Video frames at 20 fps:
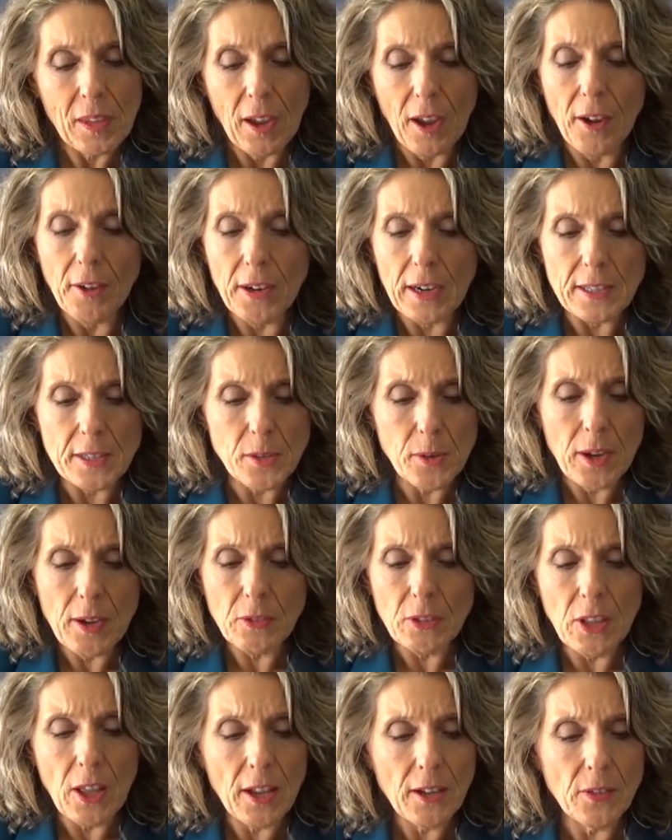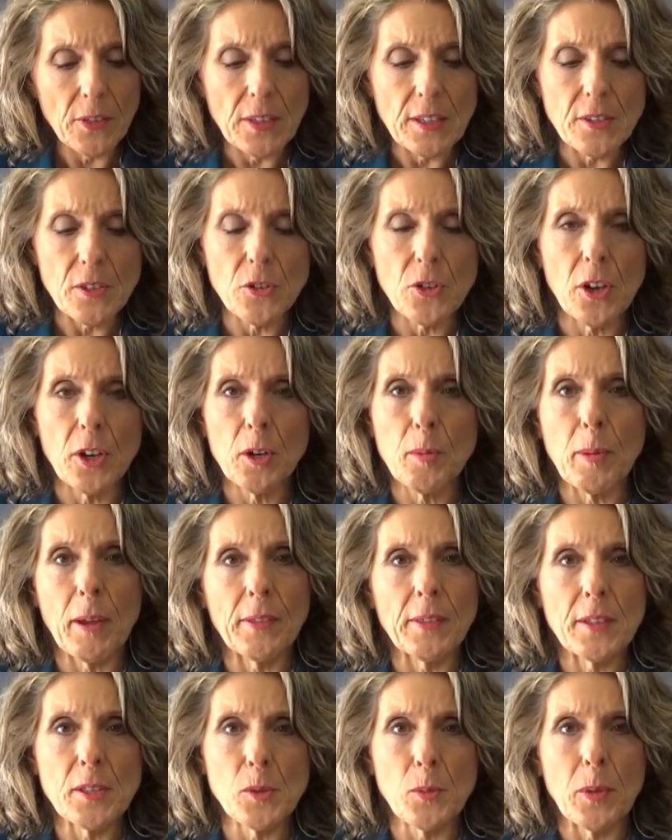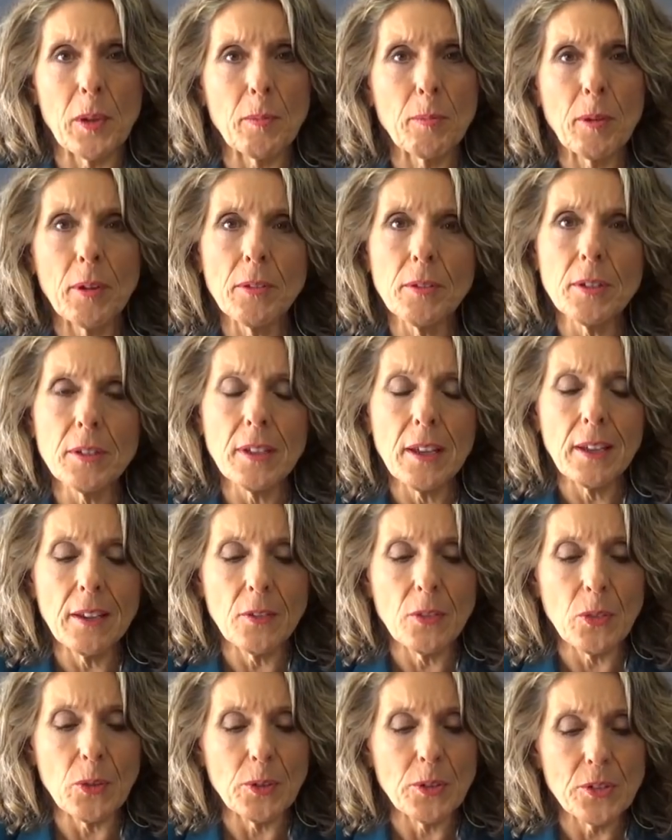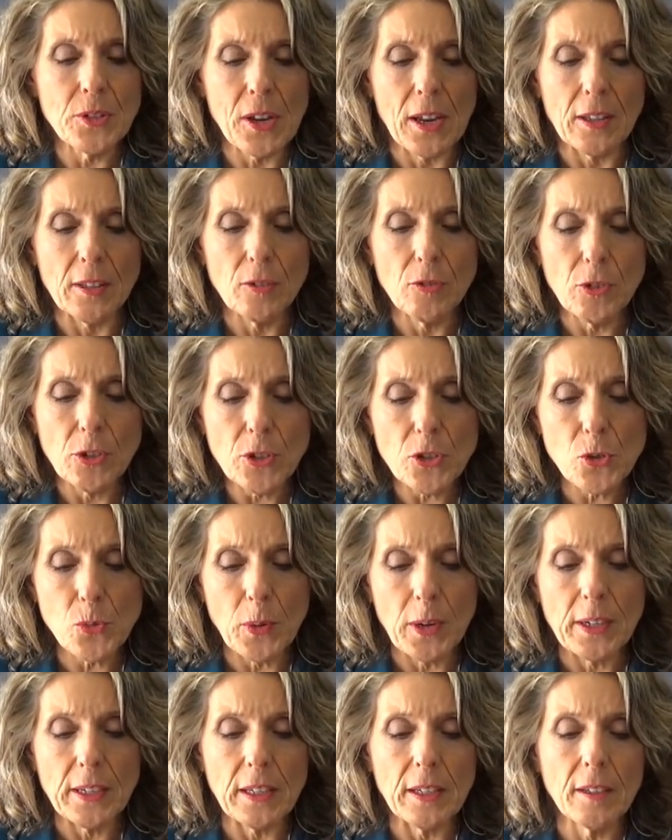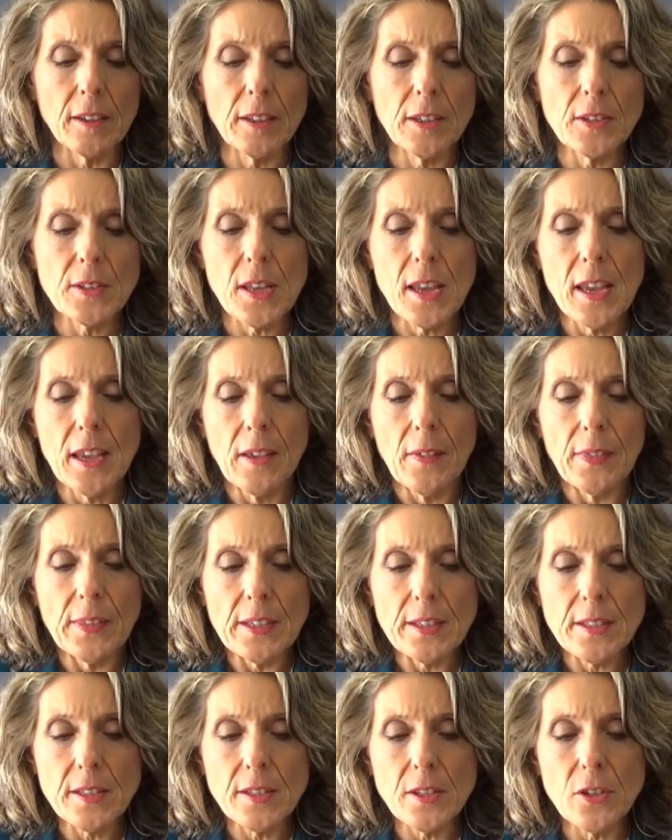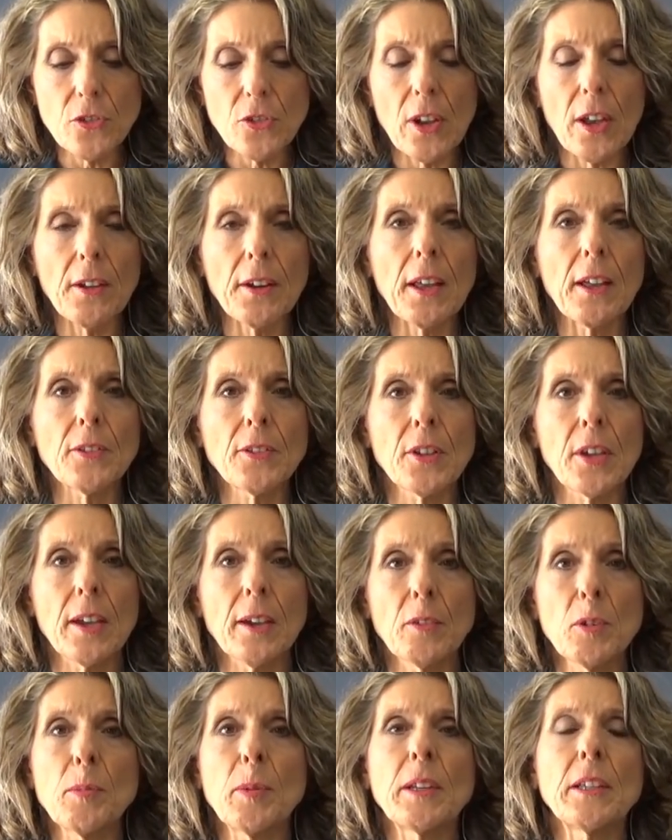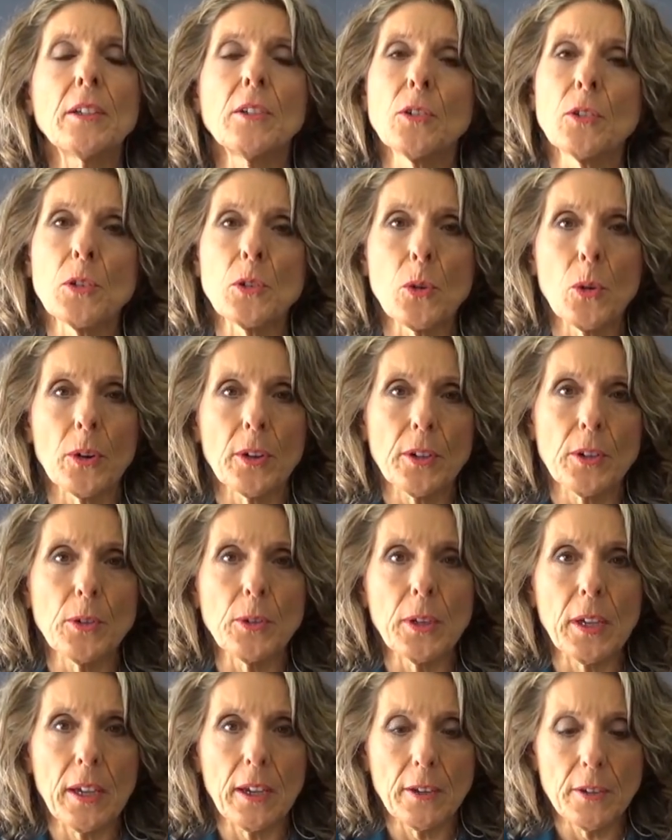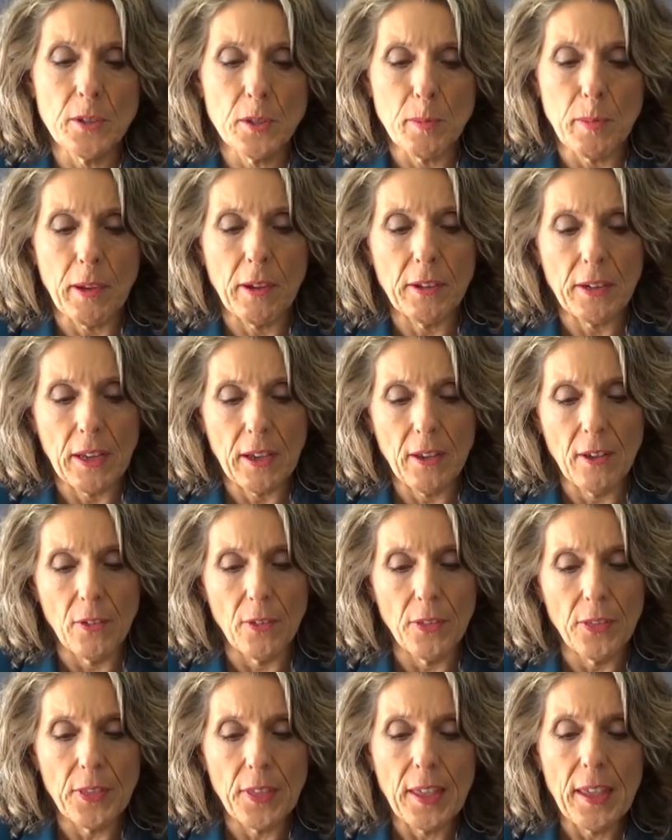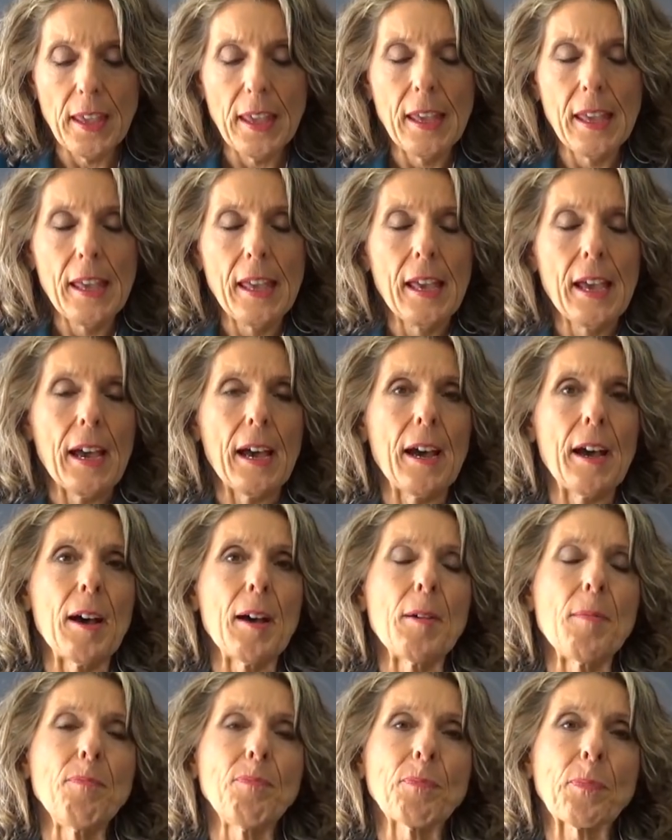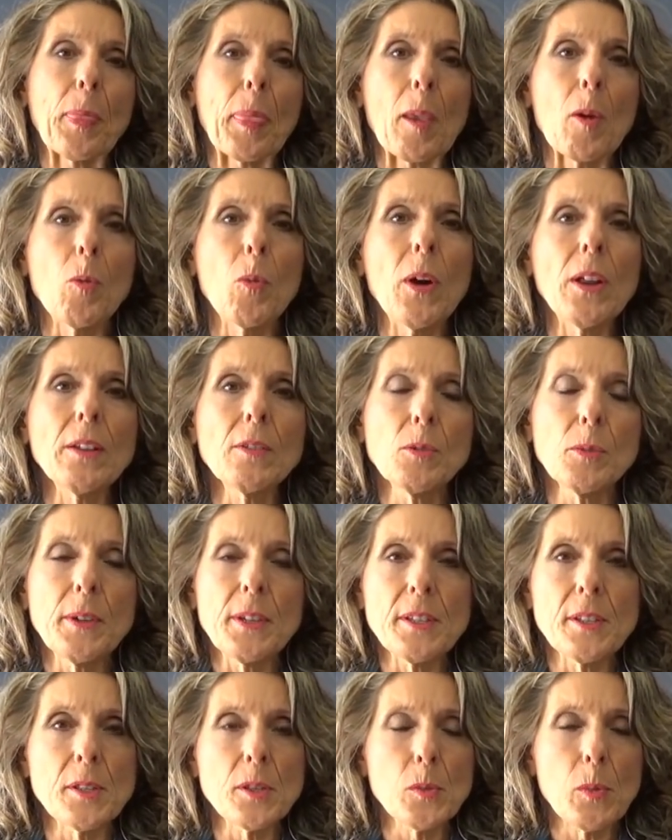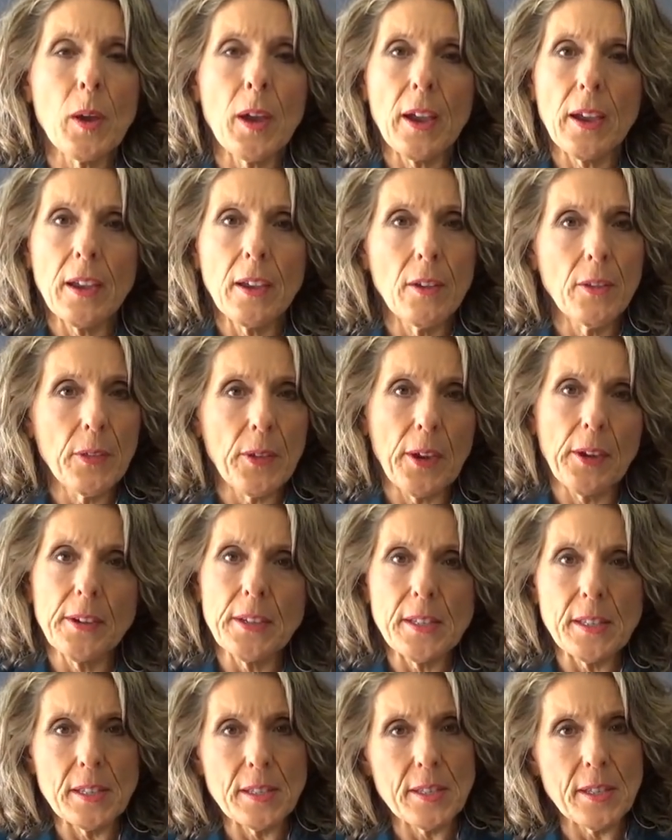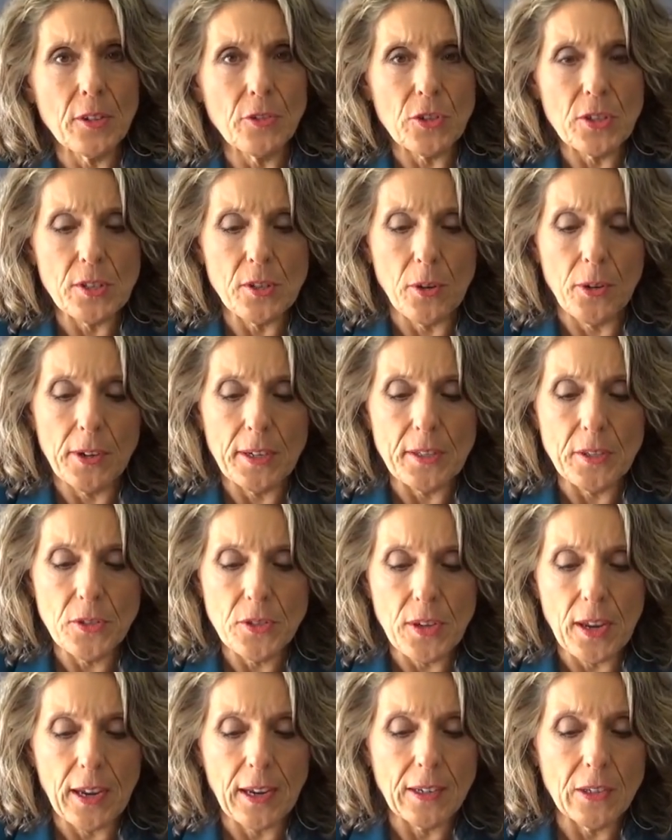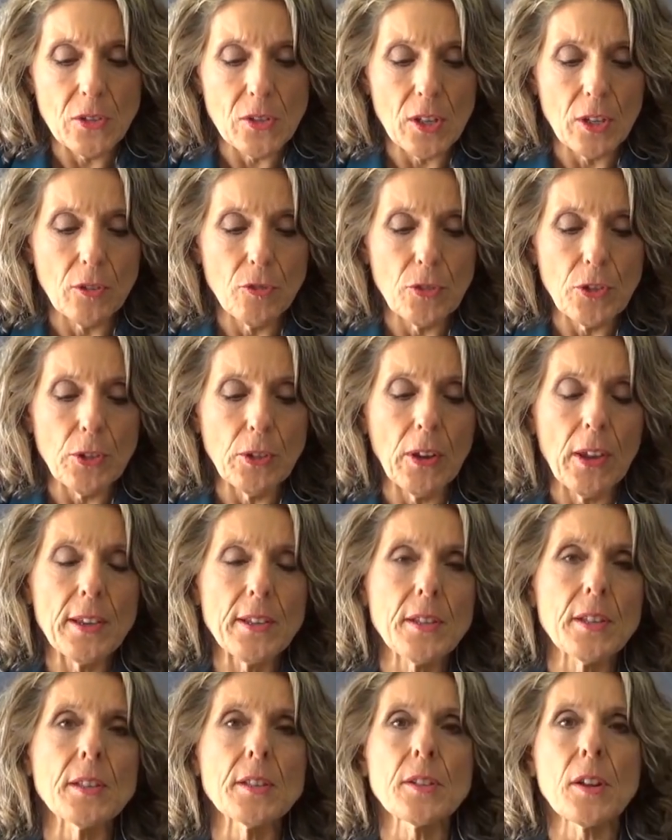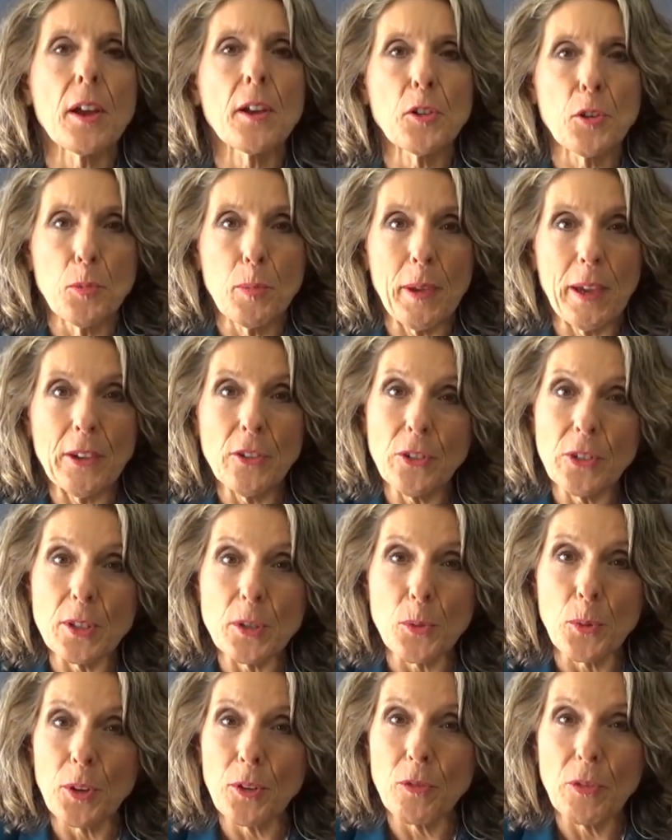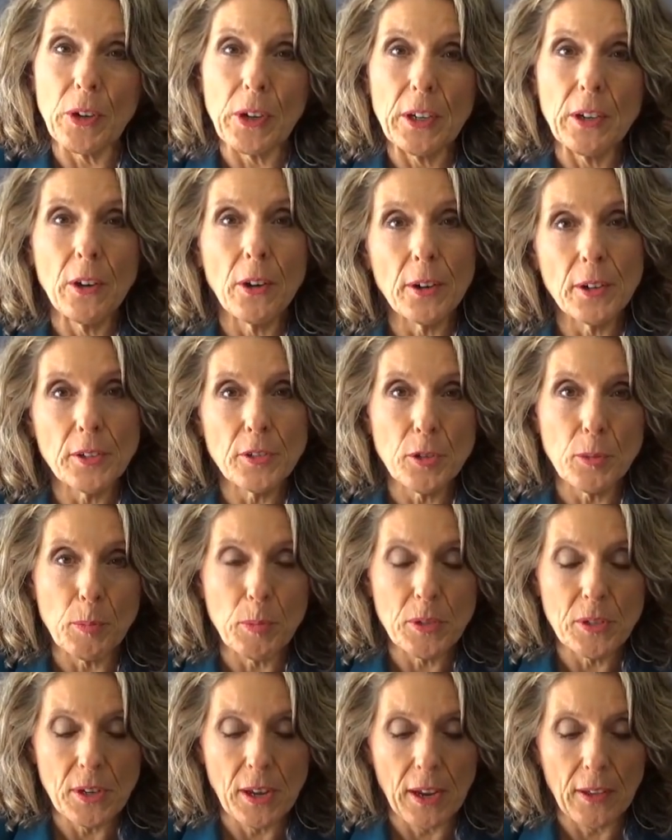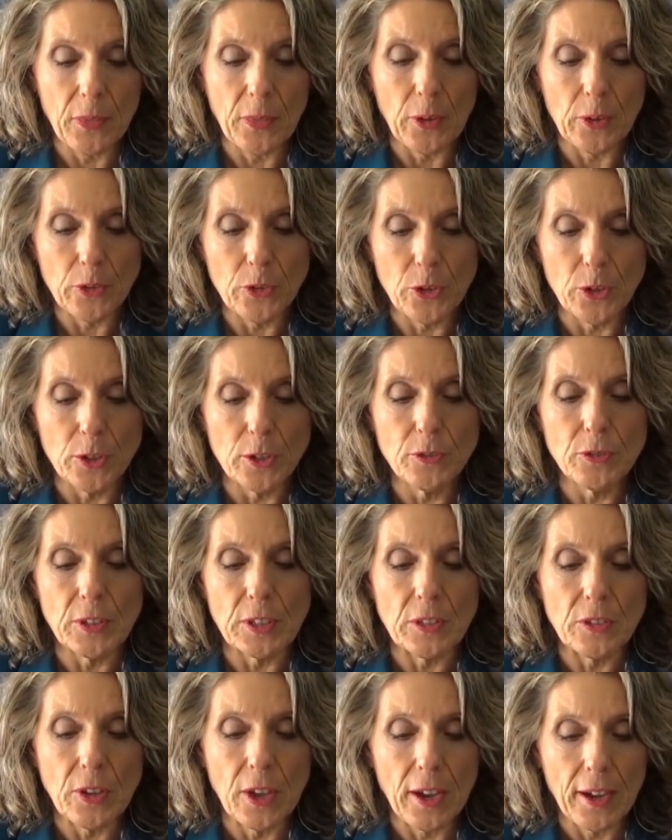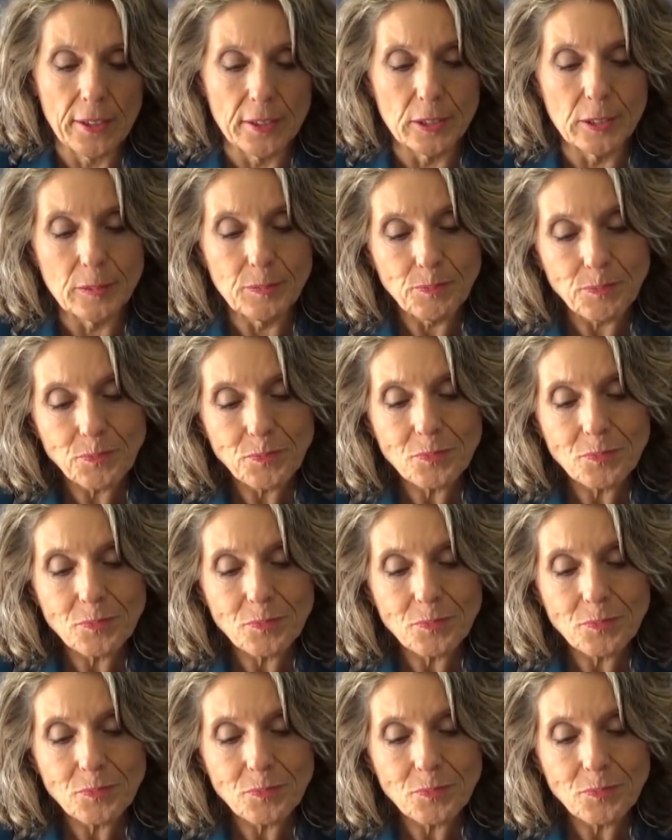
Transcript: All right, so I have a lot of things to talk about this week, both today and Thursday. And the first one is this is a shout out to everybody in New York who cares about health. Um, one of the reasons why healthcare is in such a sorry state is that a few licensed occupations work very hard to protect their turf and title.